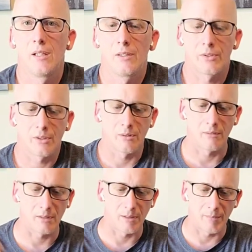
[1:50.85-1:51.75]
So
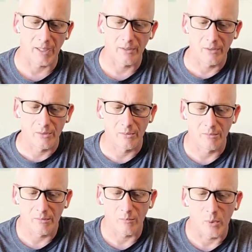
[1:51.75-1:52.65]
I know
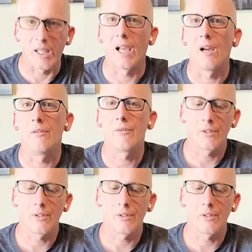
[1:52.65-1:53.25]
we have.